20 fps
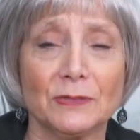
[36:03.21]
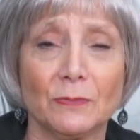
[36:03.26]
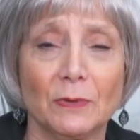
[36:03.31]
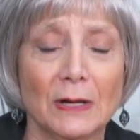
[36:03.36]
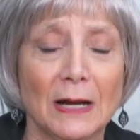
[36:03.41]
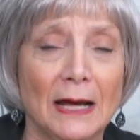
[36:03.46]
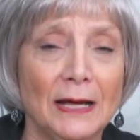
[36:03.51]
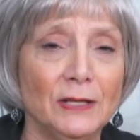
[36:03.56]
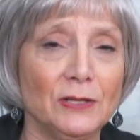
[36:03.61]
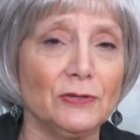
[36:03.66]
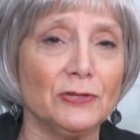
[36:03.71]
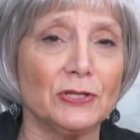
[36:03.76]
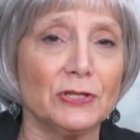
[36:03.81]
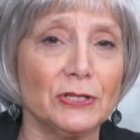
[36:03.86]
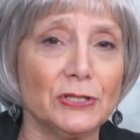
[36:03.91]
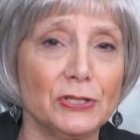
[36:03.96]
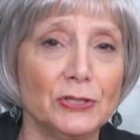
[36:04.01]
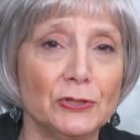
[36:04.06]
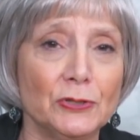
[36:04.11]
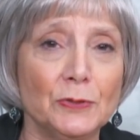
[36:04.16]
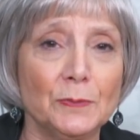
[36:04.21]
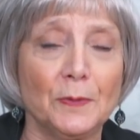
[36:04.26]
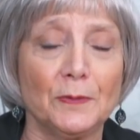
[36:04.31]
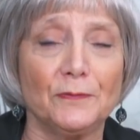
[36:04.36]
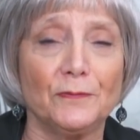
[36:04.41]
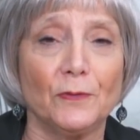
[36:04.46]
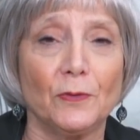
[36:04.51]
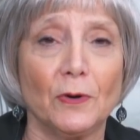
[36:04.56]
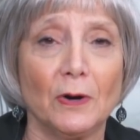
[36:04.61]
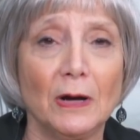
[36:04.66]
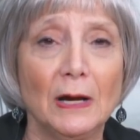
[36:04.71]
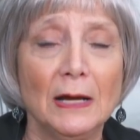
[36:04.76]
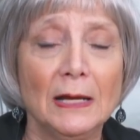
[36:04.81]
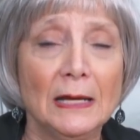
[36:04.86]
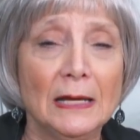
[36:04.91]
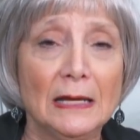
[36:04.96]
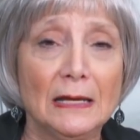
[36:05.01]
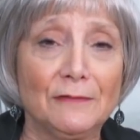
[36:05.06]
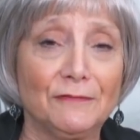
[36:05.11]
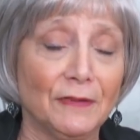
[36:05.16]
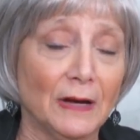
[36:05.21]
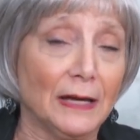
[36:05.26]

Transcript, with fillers: What I usually do before, if